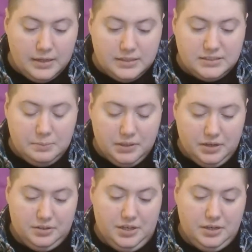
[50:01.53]

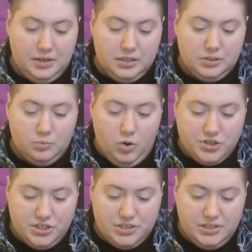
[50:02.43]
Similarly, the
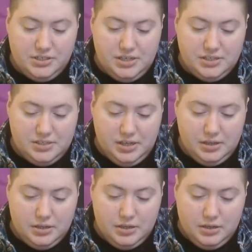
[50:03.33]
Washington, D.C.